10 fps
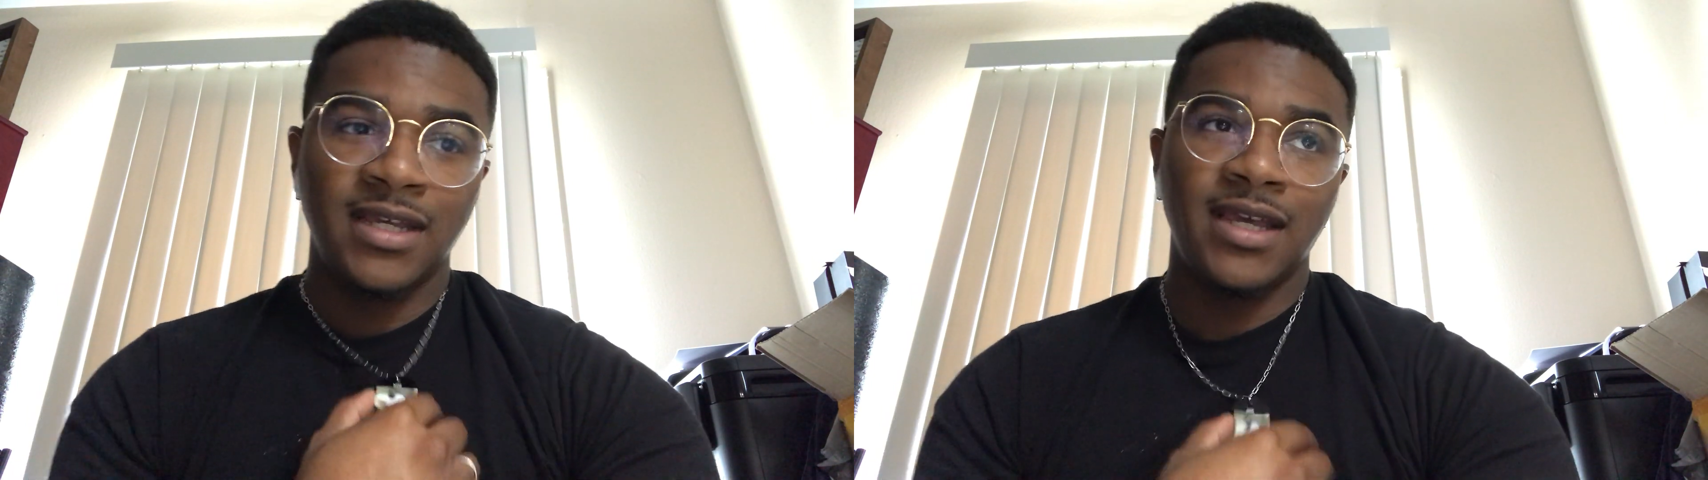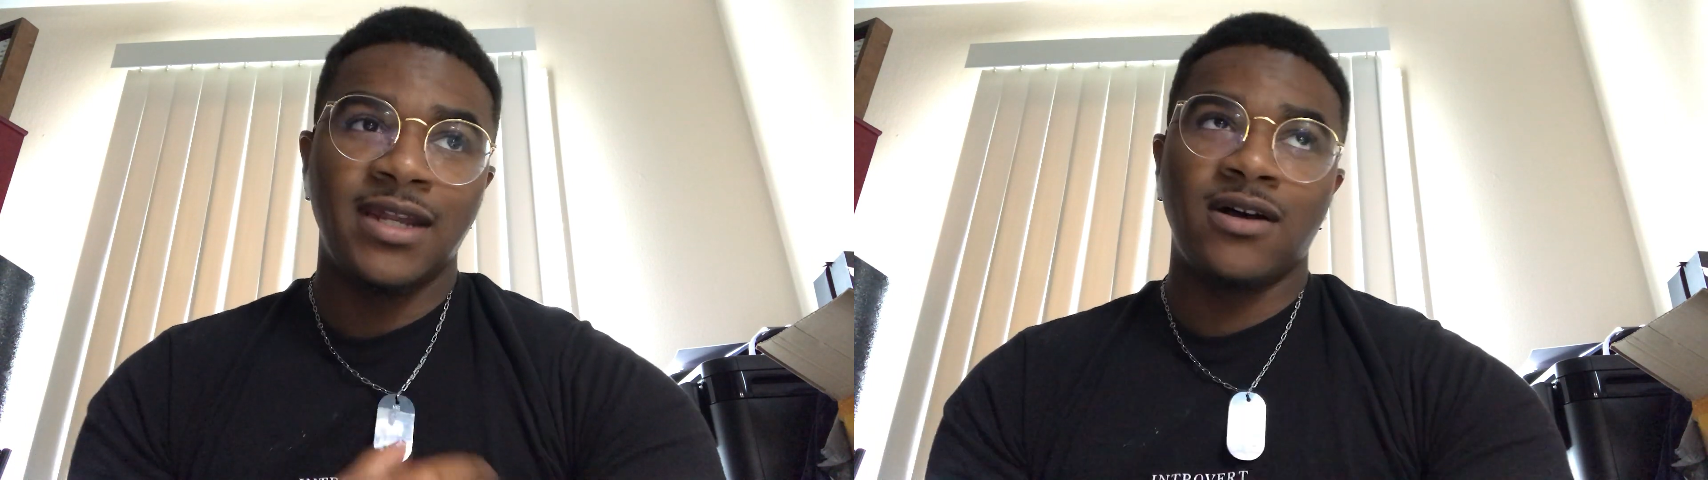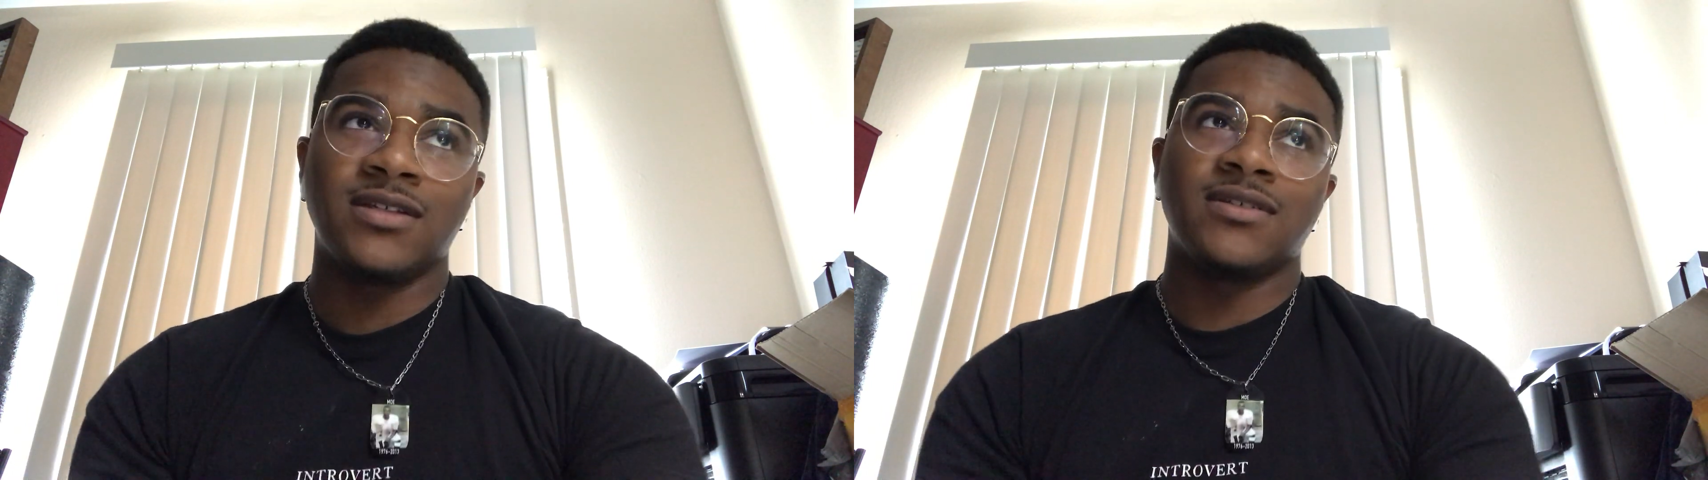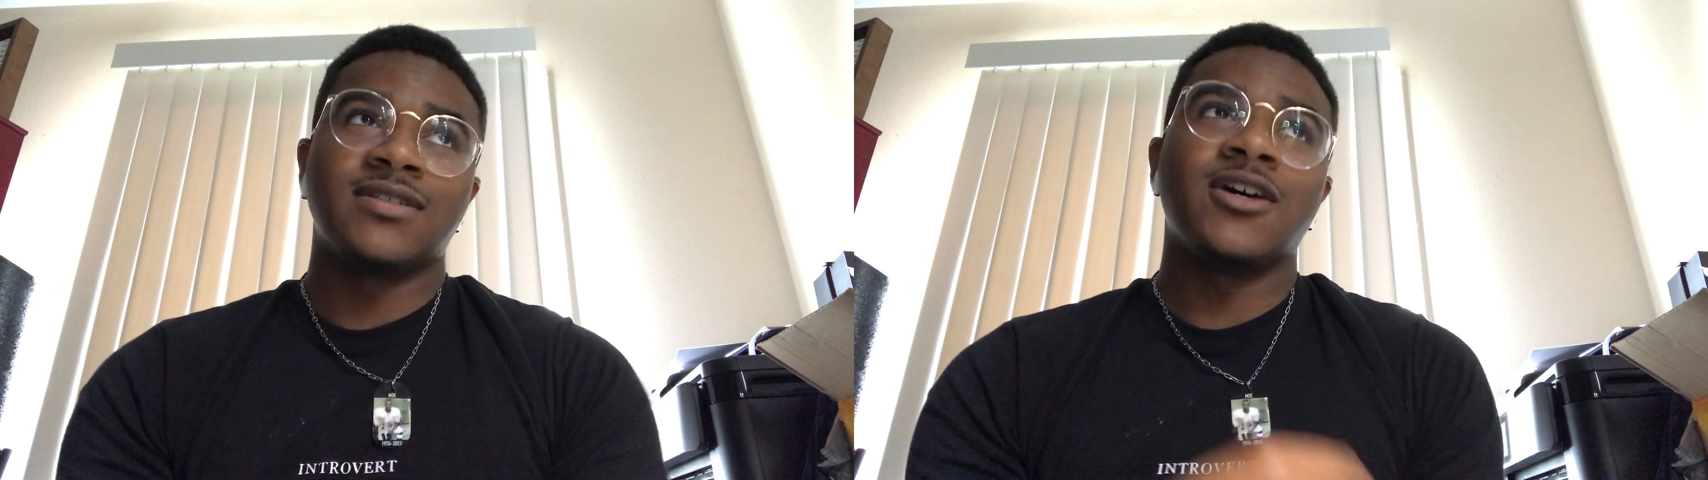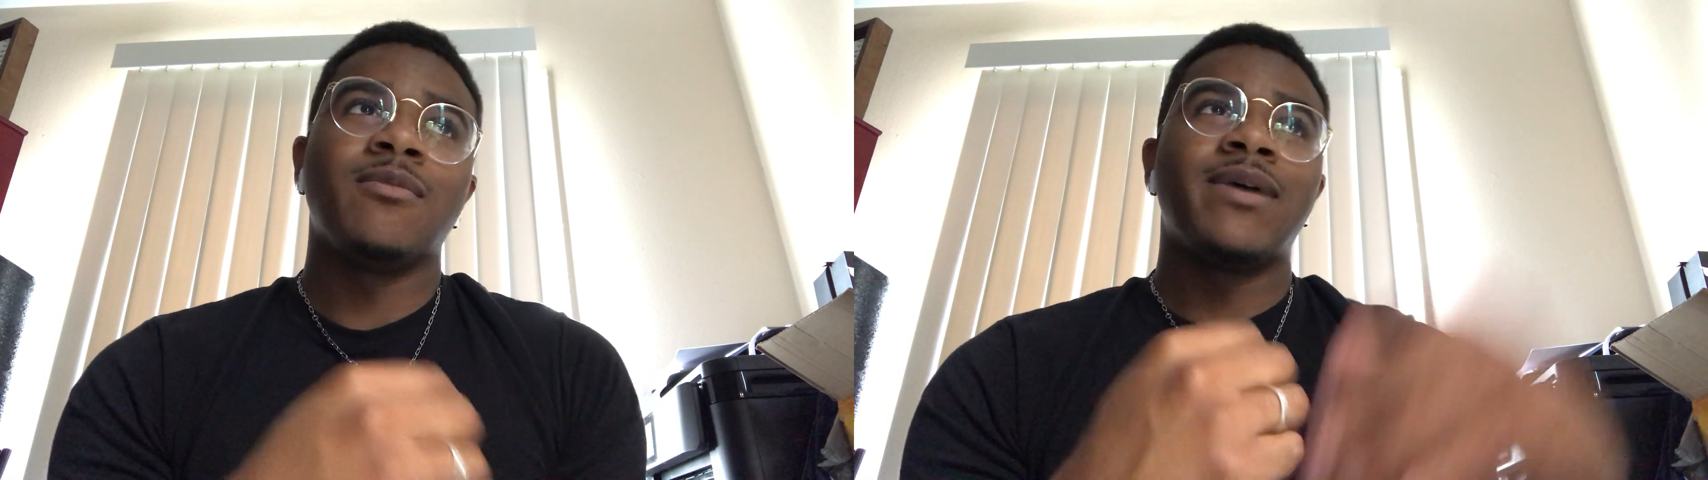and I also
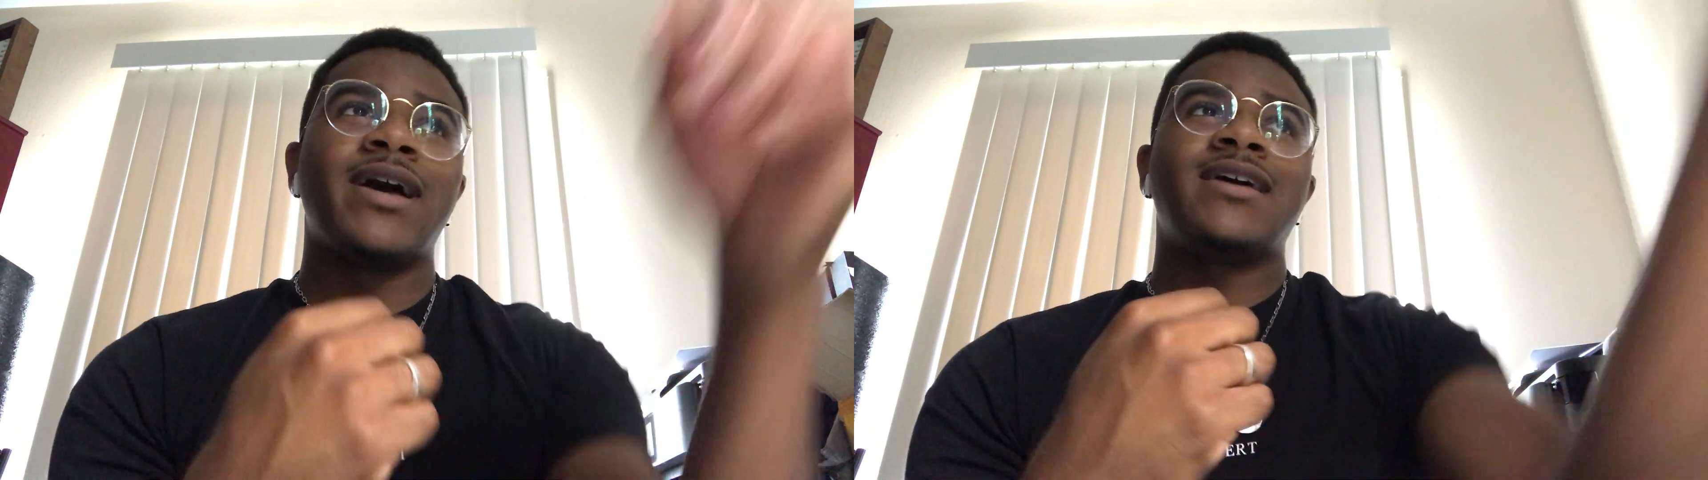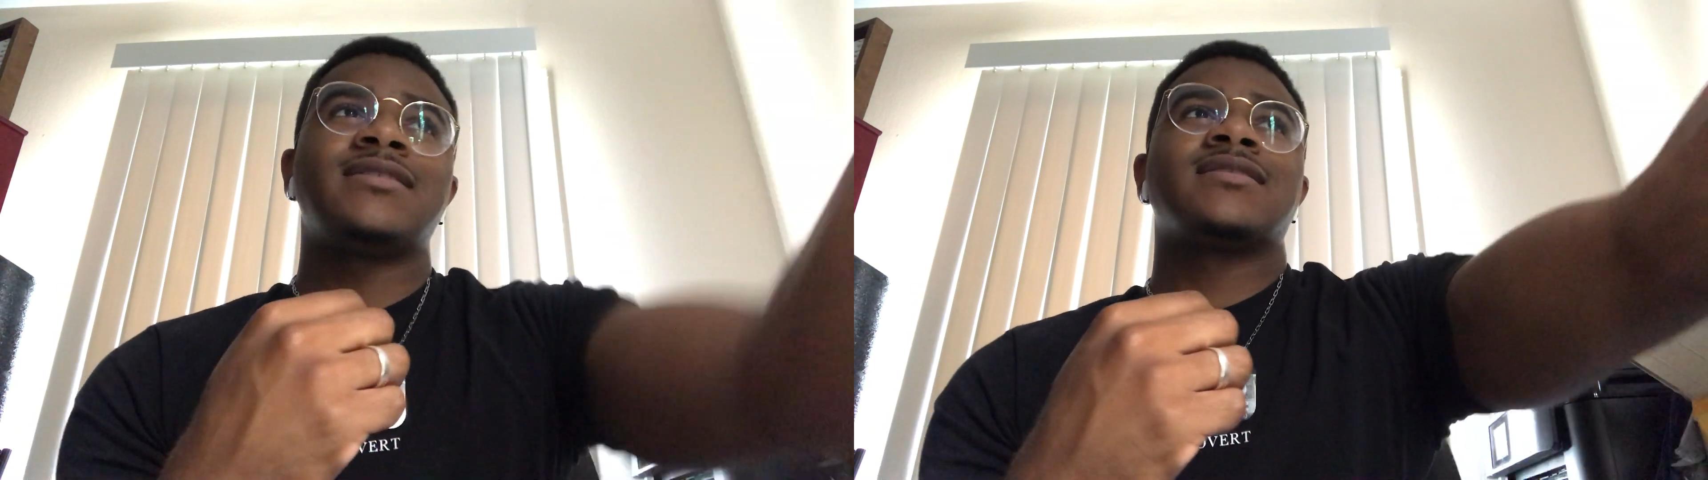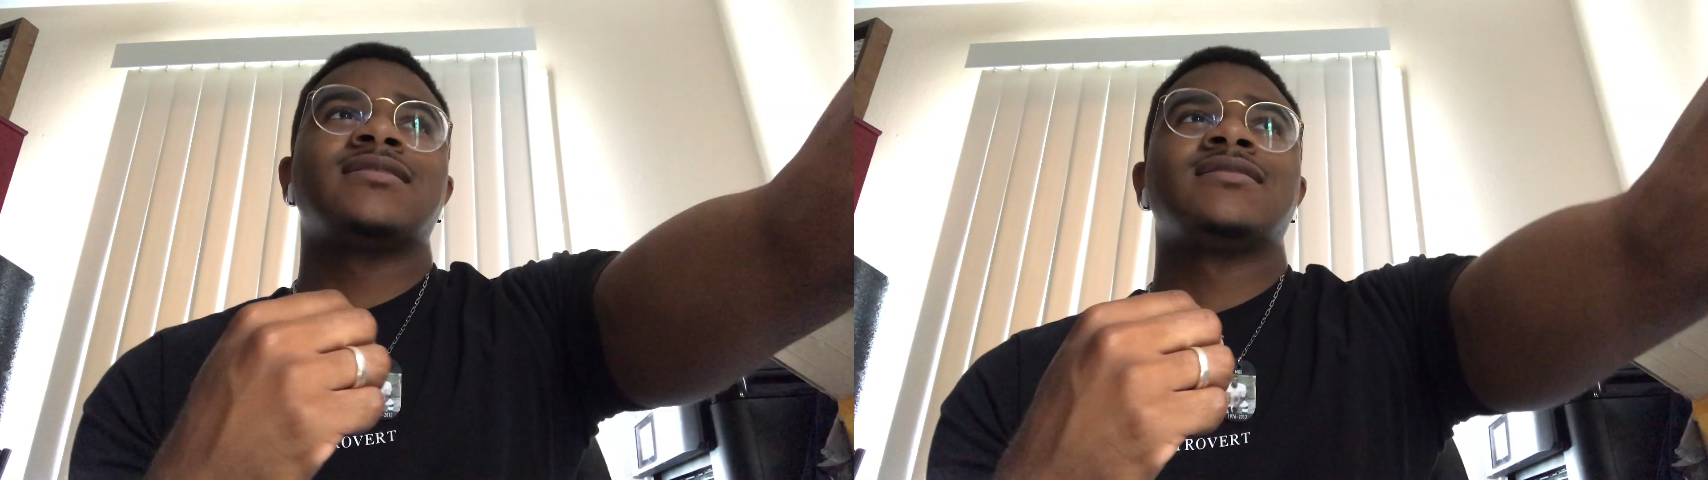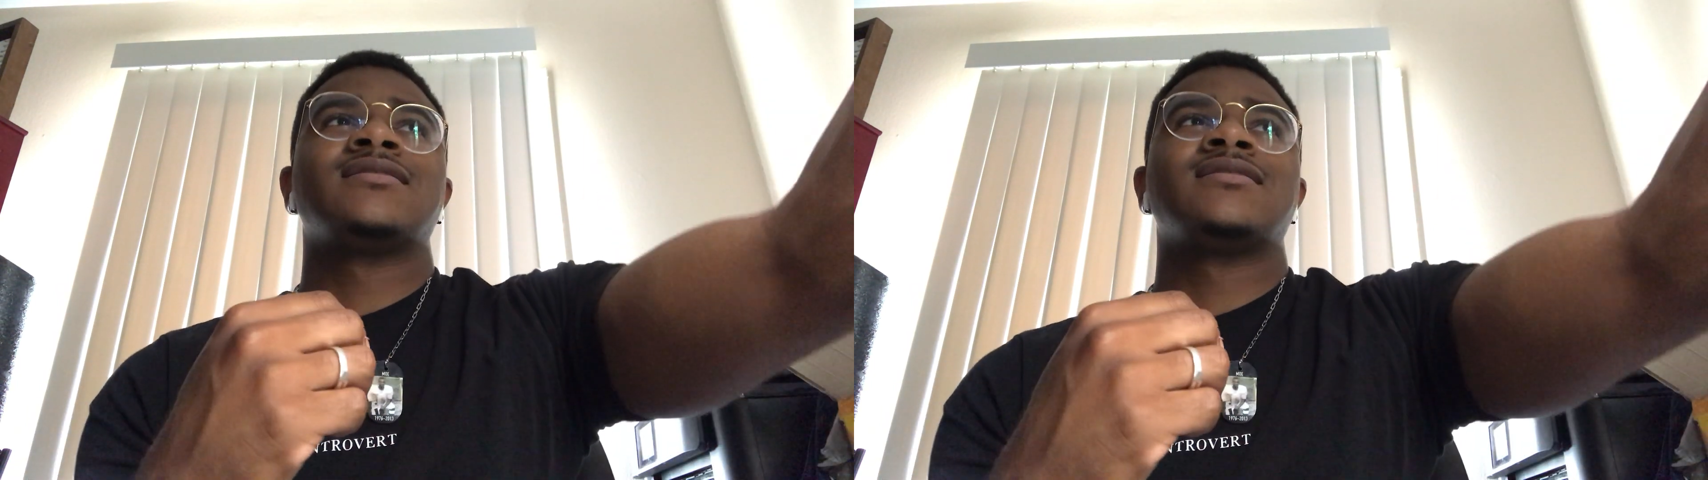sell masks.